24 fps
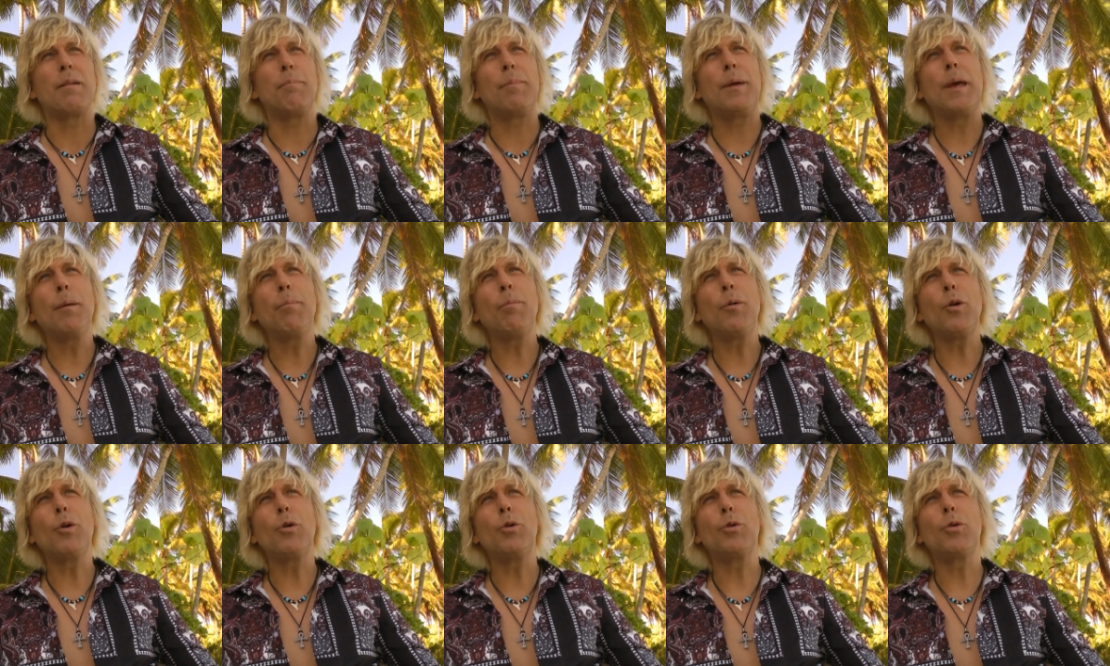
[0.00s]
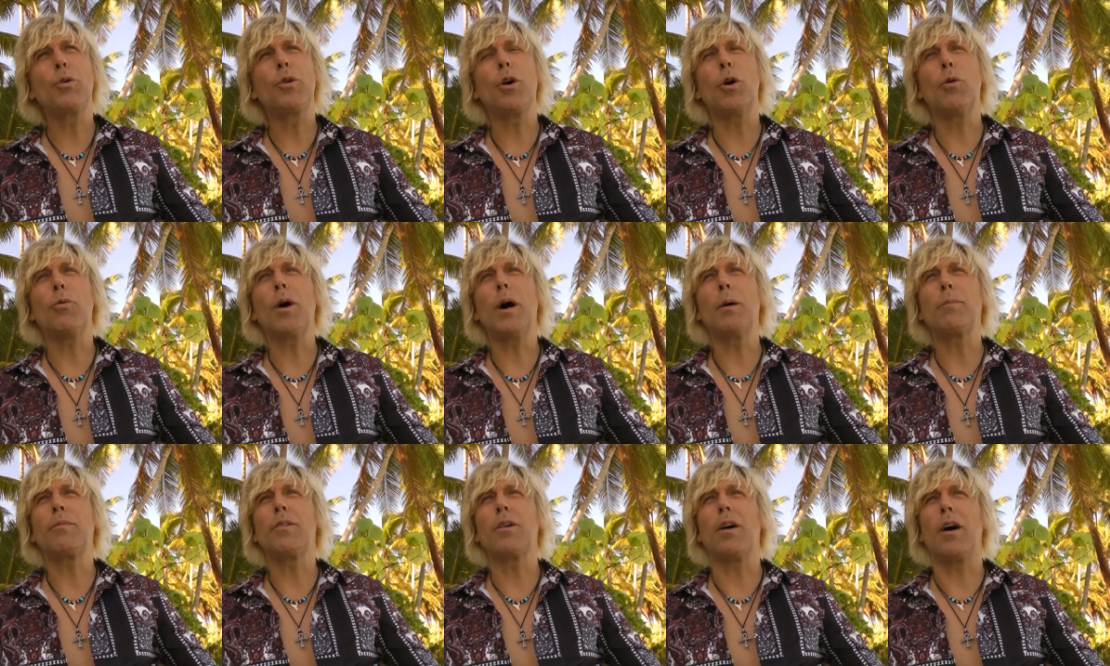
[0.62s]
people who go
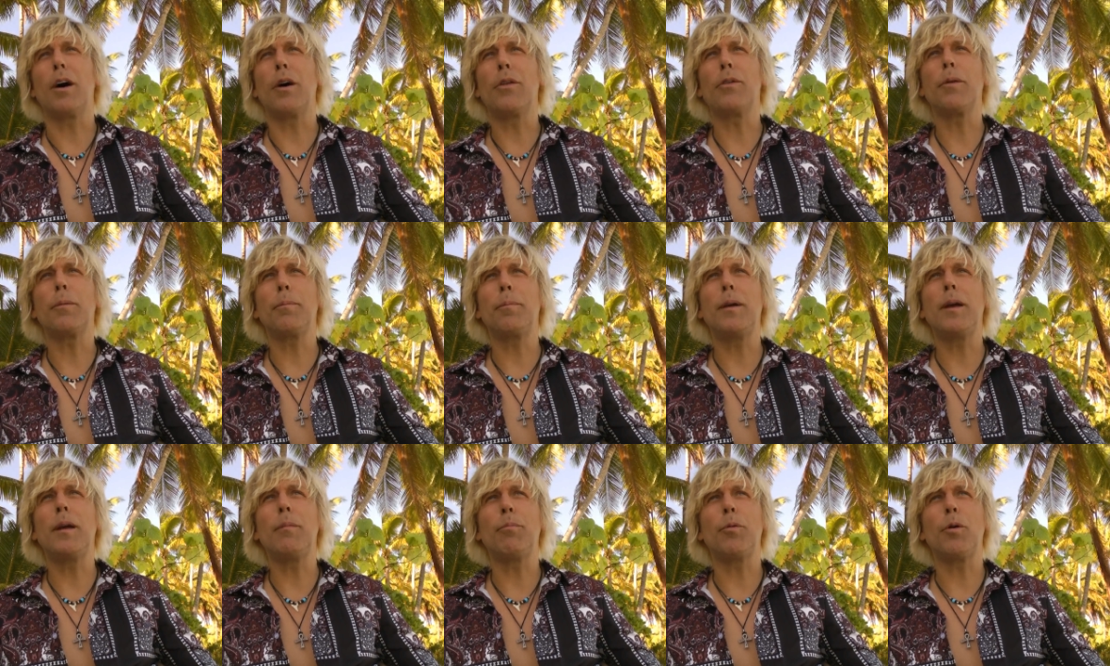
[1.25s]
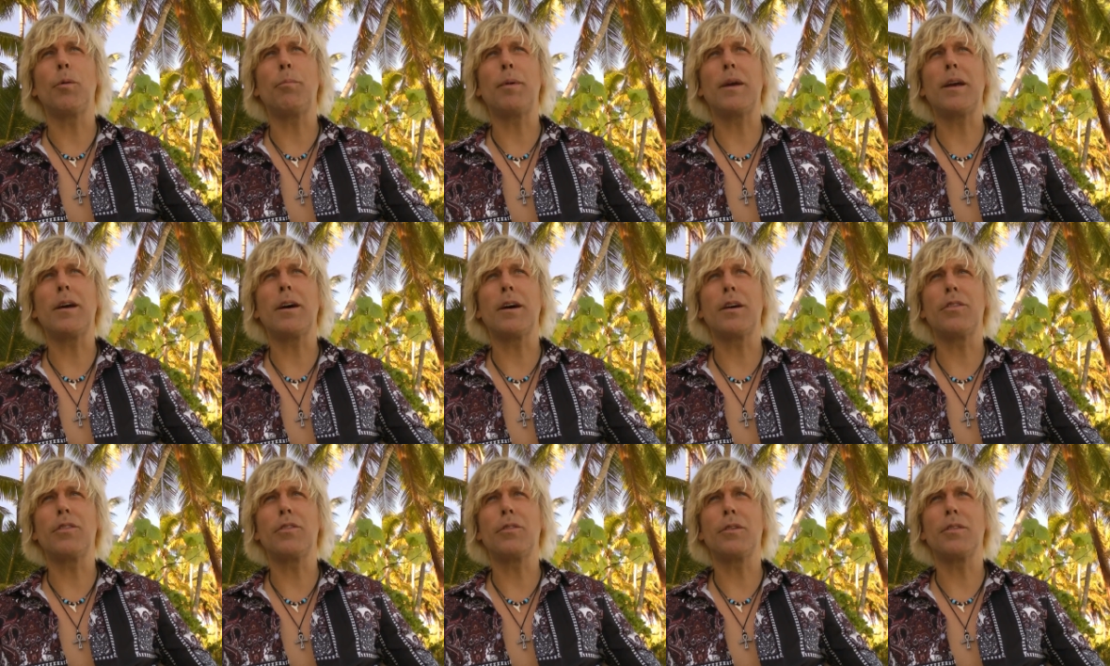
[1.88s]
up to other people
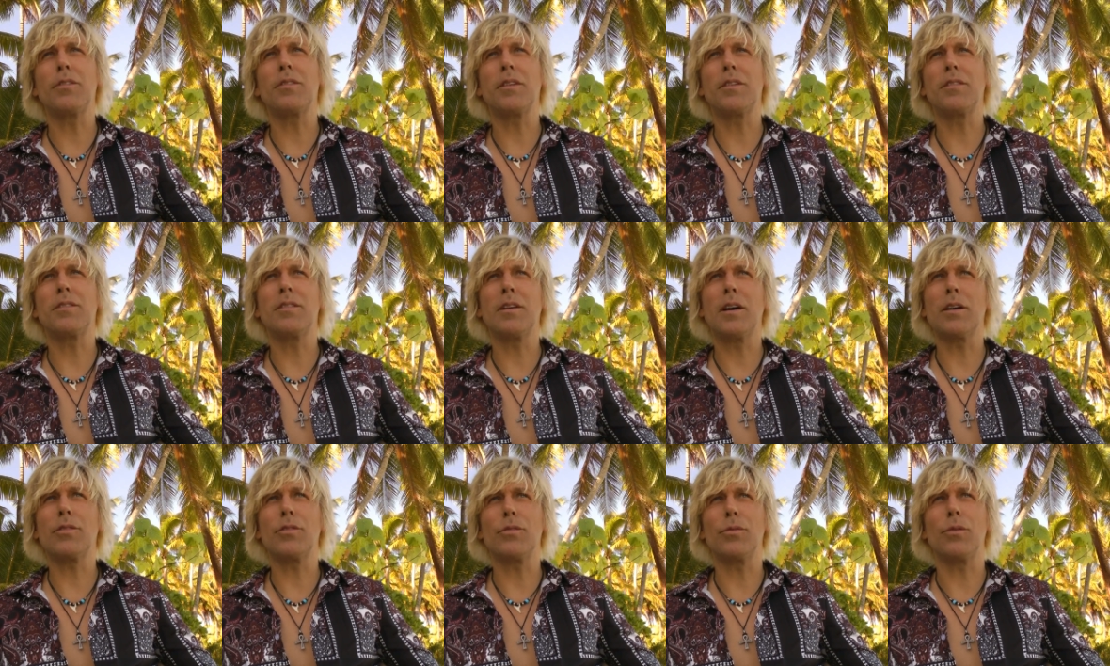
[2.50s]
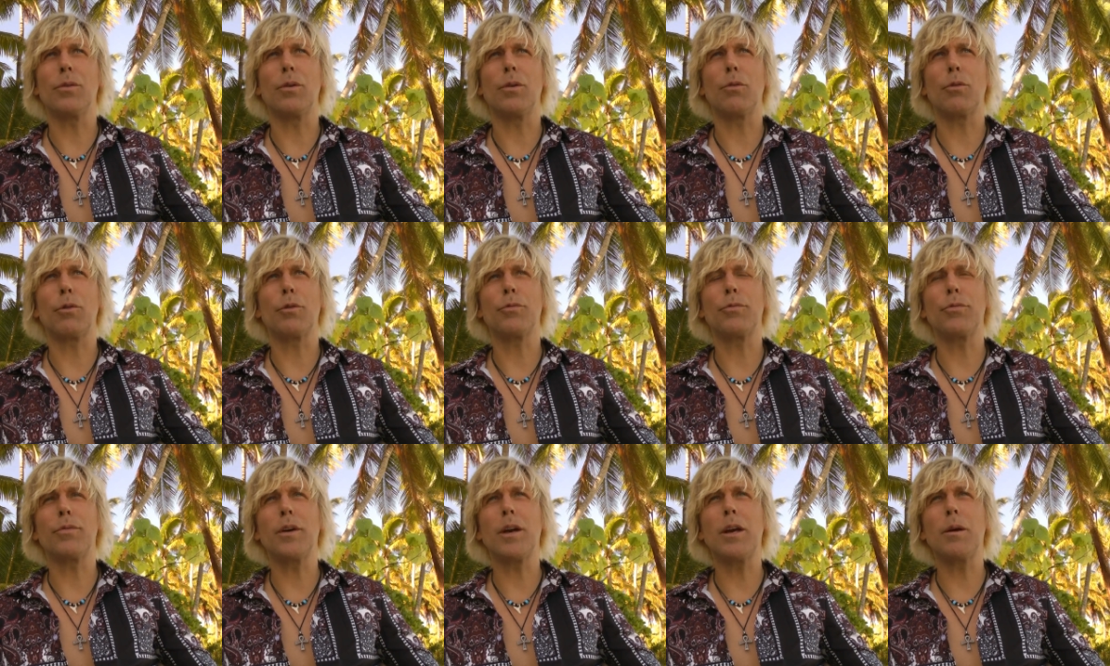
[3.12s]
because they're successful or
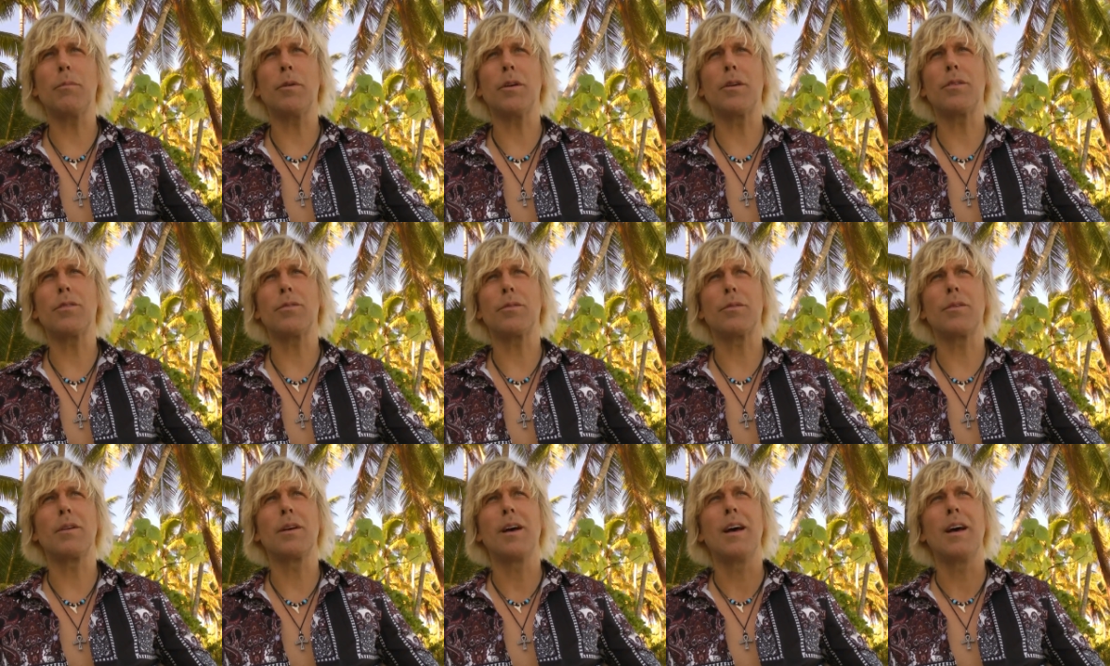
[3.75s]
famous,